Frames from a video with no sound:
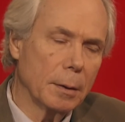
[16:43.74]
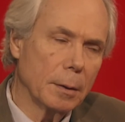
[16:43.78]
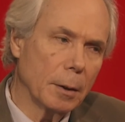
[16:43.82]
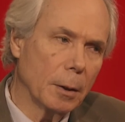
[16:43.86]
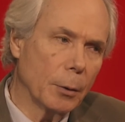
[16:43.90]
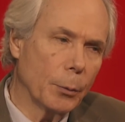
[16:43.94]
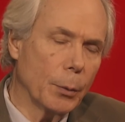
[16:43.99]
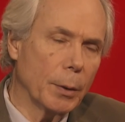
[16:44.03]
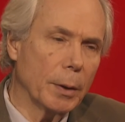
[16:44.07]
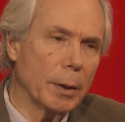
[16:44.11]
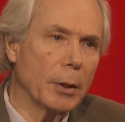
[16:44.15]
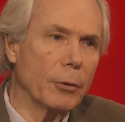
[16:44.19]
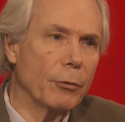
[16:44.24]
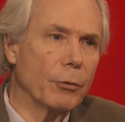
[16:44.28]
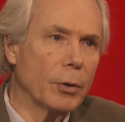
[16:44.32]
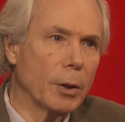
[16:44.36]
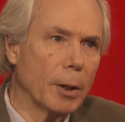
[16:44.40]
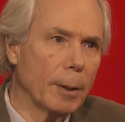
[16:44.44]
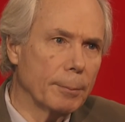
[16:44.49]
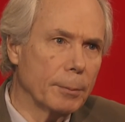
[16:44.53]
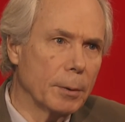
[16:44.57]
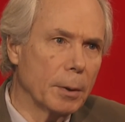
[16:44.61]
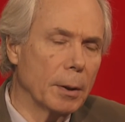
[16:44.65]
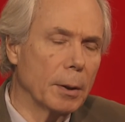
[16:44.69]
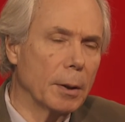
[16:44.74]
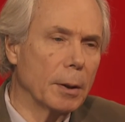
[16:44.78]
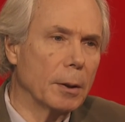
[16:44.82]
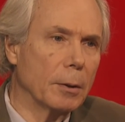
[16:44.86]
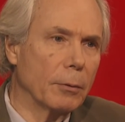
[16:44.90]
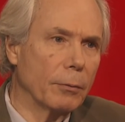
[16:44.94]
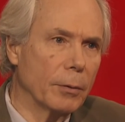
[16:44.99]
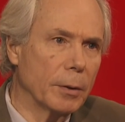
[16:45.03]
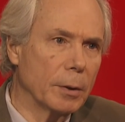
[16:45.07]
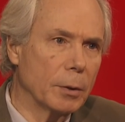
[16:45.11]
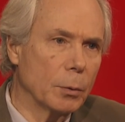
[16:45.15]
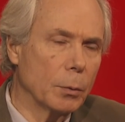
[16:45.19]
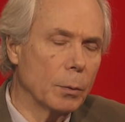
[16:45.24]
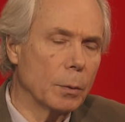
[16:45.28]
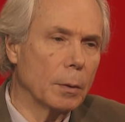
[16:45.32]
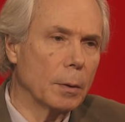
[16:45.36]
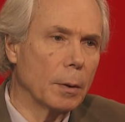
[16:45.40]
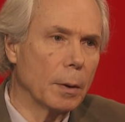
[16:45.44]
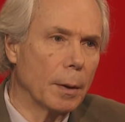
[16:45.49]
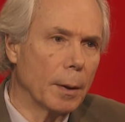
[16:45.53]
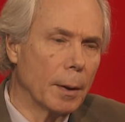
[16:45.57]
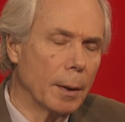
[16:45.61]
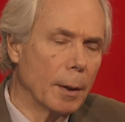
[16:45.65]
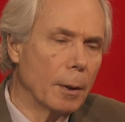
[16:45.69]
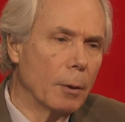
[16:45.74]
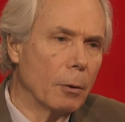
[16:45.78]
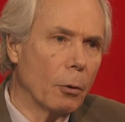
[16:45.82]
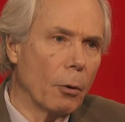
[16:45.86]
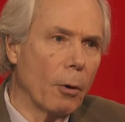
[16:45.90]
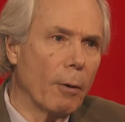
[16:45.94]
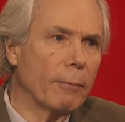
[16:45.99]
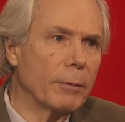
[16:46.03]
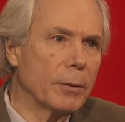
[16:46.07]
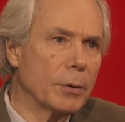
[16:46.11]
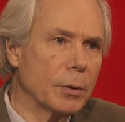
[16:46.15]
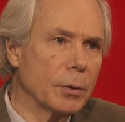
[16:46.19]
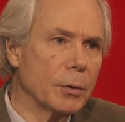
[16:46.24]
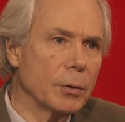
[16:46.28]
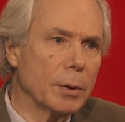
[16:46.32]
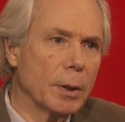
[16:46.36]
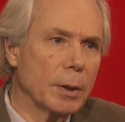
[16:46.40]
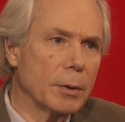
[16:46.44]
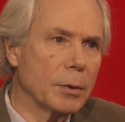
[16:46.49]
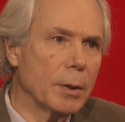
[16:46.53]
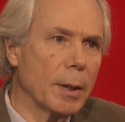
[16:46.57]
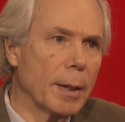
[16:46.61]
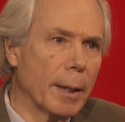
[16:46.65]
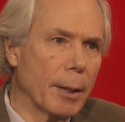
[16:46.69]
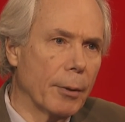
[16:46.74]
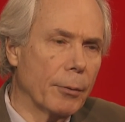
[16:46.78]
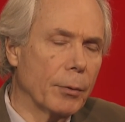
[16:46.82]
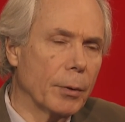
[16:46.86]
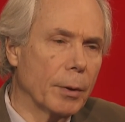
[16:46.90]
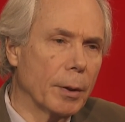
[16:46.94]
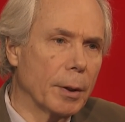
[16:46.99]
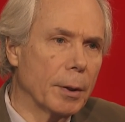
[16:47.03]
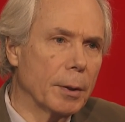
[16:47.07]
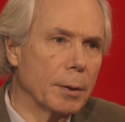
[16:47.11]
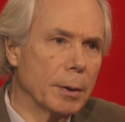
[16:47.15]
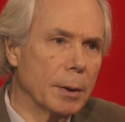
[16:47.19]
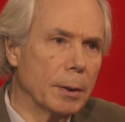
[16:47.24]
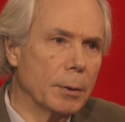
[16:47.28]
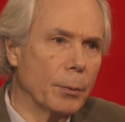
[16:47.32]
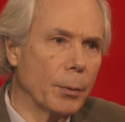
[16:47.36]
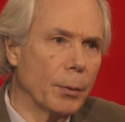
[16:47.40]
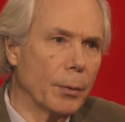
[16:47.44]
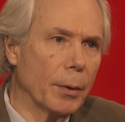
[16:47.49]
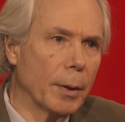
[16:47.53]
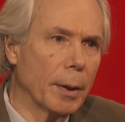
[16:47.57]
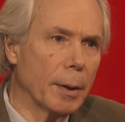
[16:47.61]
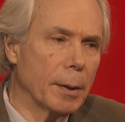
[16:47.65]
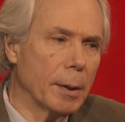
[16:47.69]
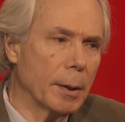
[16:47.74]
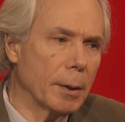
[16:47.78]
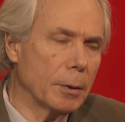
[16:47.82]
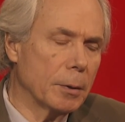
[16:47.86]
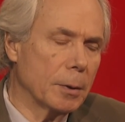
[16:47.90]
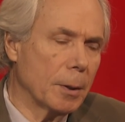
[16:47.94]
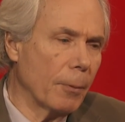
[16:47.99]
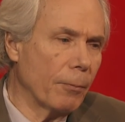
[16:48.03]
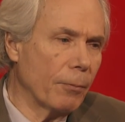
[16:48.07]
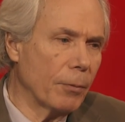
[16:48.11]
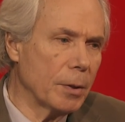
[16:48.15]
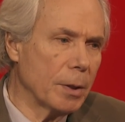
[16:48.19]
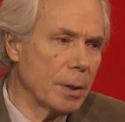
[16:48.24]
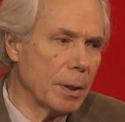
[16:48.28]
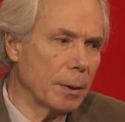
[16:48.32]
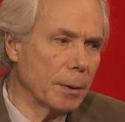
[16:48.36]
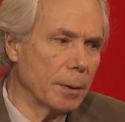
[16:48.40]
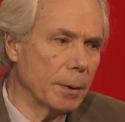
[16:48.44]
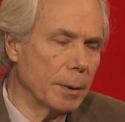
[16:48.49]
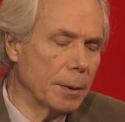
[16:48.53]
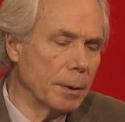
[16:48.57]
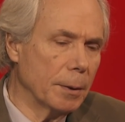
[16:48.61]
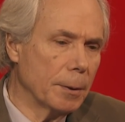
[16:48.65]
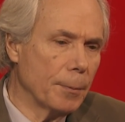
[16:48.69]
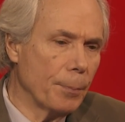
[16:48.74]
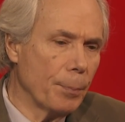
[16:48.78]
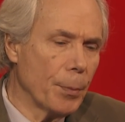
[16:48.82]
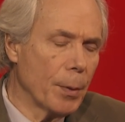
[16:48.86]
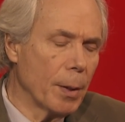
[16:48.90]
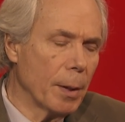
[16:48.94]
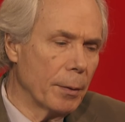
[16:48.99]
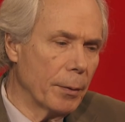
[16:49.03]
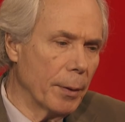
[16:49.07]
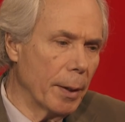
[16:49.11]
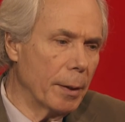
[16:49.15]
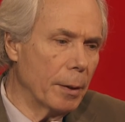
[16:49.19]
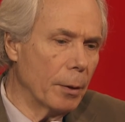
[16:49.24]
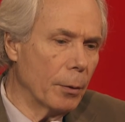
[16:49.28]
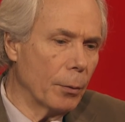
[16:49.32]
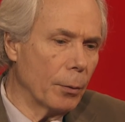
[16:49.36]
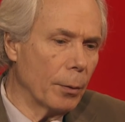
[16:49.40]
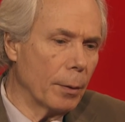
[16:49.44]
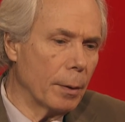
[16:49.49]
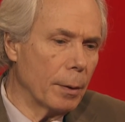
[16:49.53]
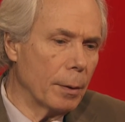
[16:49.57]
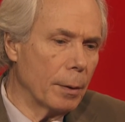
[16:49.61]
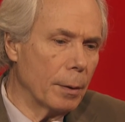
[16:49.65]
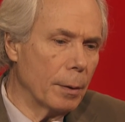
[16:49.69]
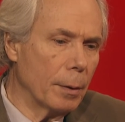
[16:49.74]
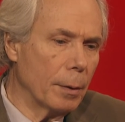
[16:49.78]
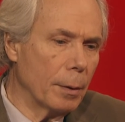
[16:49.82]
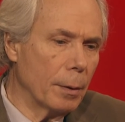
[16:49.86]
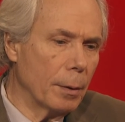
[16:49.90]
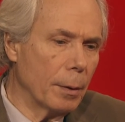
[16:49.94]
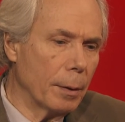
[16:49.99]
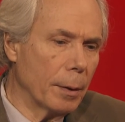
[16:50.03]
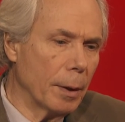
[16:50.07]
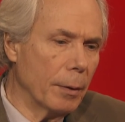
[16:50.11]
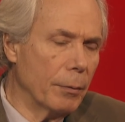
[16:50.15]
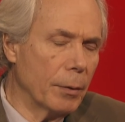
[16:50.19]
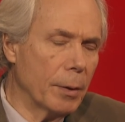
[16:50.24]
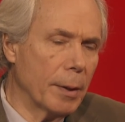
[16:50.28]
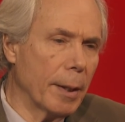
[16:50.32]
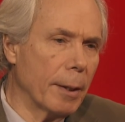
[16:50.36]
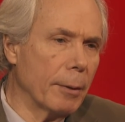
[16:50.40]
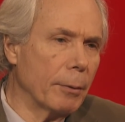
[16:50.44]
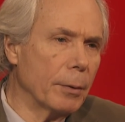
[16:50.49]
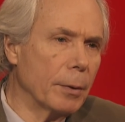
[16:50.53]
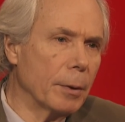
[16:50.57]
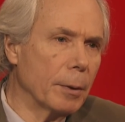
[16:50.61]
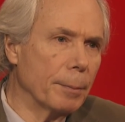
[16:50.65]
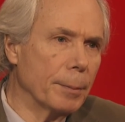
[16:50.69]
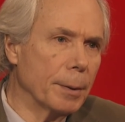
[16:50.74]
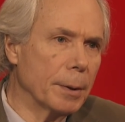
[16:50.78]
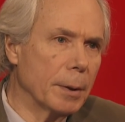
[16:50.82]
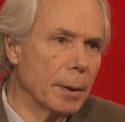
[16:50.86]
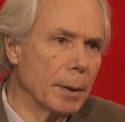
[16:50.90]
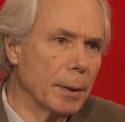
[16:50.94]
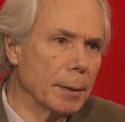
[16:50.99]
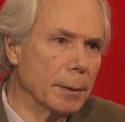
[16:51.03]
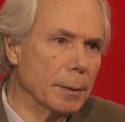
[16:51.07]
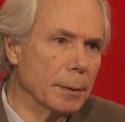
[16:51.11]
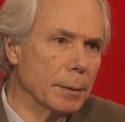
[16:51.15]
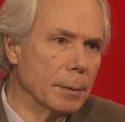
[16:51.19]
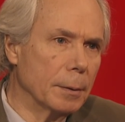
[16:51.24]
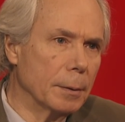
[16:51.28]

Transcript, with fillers: no, we leave it up to the individual officers as to how they're going to deal with that. And at some facilities, they don't even carry their batons.